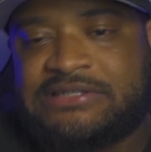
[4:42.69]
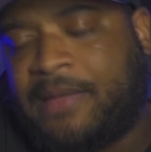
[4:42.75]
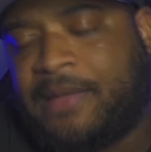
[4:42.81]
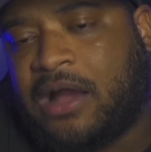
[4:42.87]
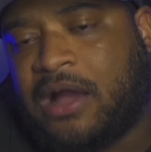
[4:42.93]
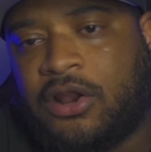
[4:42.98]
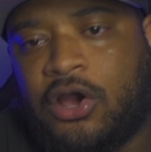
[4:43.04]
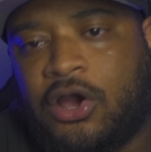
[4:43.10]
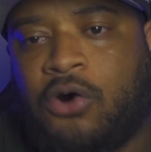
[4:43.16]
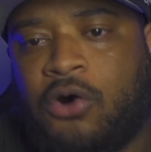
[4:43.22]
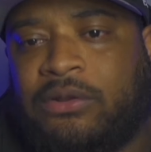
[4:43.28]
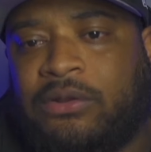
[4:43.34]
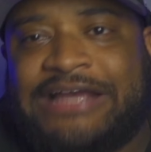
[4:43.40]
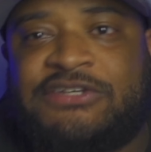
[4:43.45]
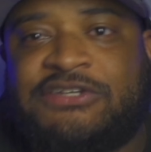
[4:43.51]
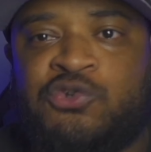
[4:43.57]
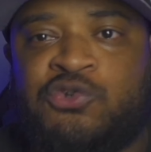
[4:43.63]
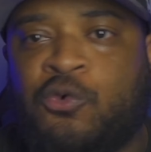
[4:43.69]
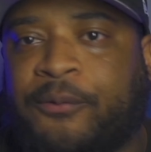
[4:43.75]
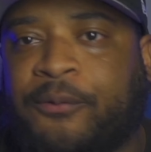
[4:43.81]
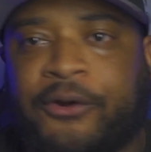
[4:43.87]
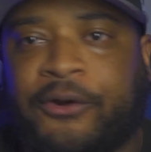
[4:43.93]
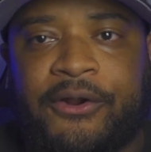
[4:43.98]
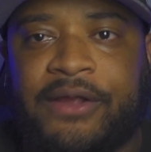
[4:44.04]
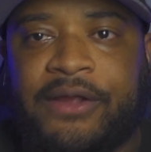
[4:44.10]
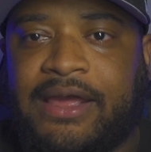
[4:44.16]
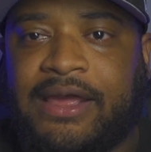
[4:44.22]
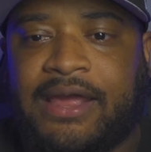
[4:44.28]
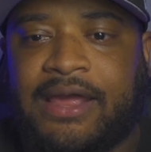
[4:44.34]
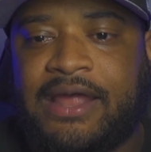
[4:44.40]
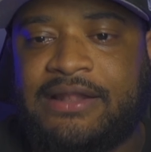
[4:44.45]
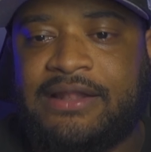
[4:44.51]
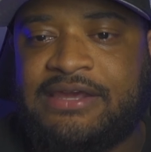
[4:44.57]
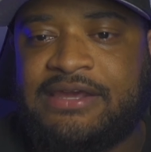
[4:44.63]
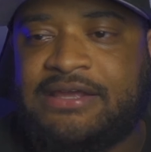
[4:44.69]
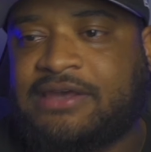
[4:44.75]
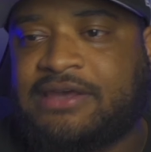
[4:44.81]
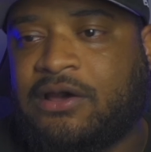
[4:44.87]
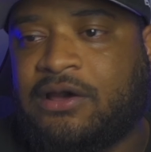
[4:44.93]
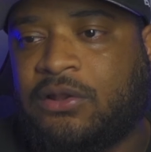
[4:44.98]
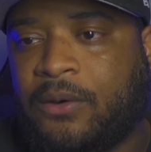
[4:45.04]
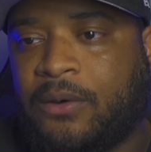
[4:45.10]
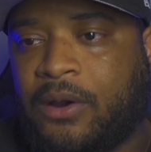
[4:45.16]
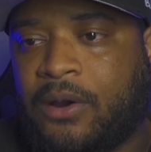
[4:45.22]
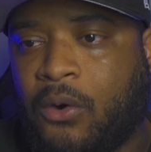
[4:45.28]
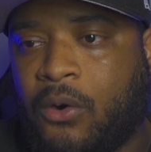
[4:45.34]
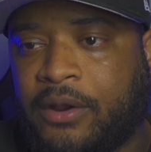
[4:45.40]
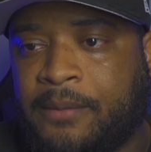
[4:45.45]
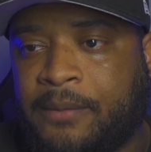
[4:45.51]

I'm not going to go like super in detail on them.